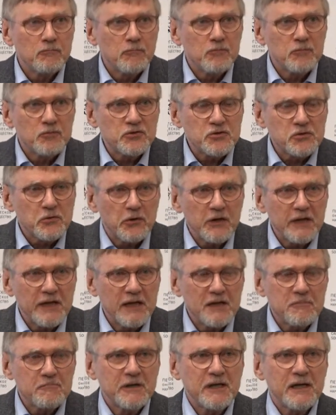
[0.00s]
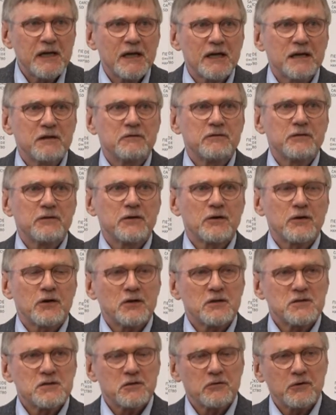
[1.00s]
screening
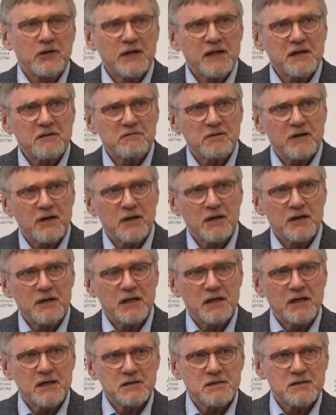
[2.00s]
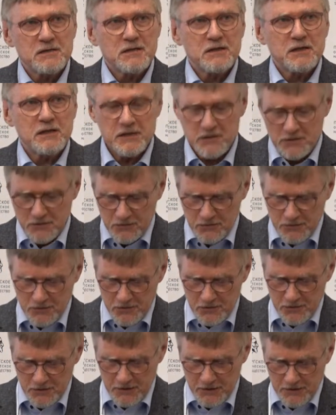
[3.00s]
behavior, screening findings is
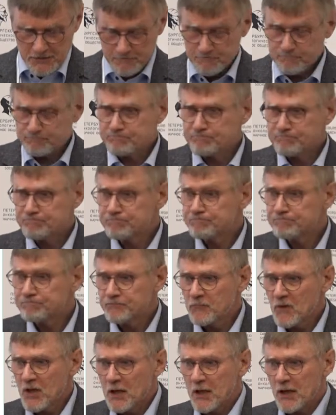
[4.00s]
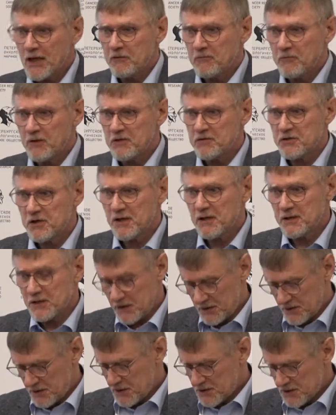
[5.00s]
ongoing. And we think
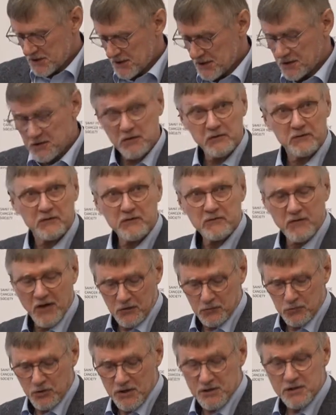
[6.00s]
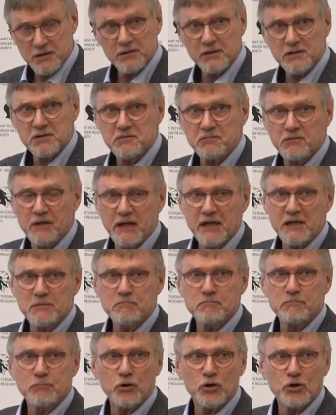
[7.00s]
that this kind of evaluation is very
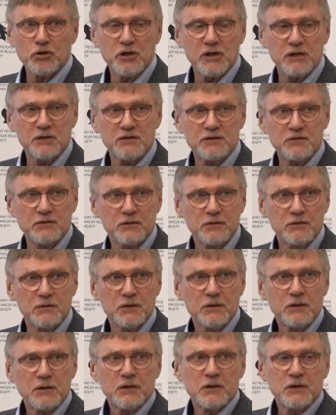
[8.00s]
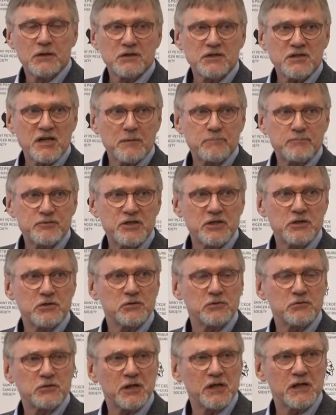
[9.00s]
important to
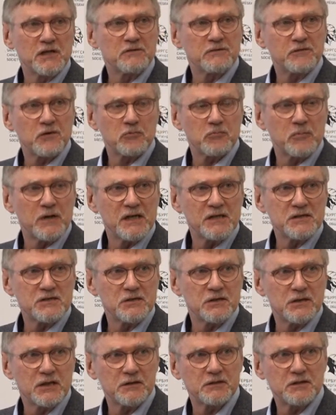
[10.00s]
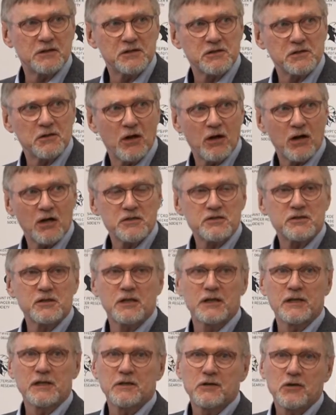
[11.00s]
substitute the information that is
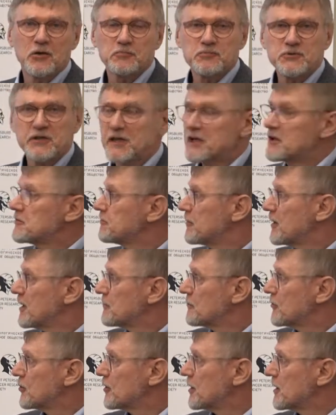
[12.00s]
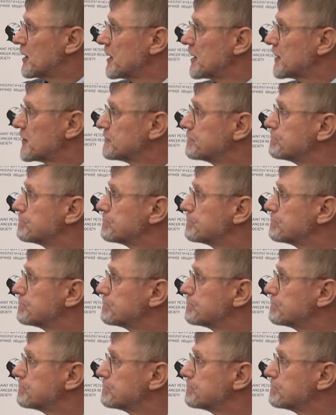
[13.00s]
largely obtained by modeling.